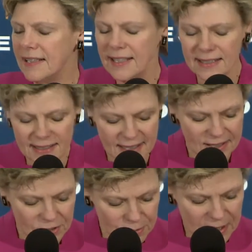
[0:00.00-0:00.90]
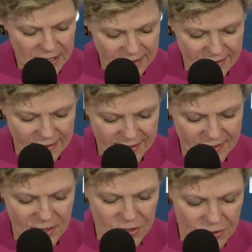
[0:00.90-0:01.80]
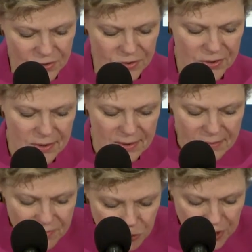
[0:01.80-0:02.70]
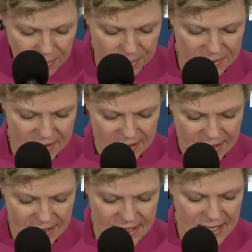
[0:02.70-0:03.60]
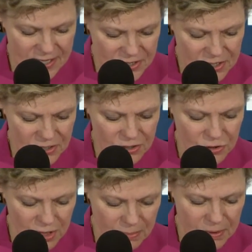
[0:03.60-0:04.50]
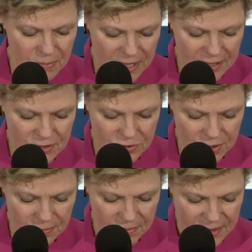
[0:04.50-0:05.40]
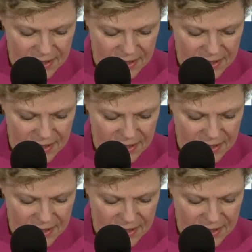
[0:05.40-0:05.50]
And they do make the whole trip an easier trip, a better trip.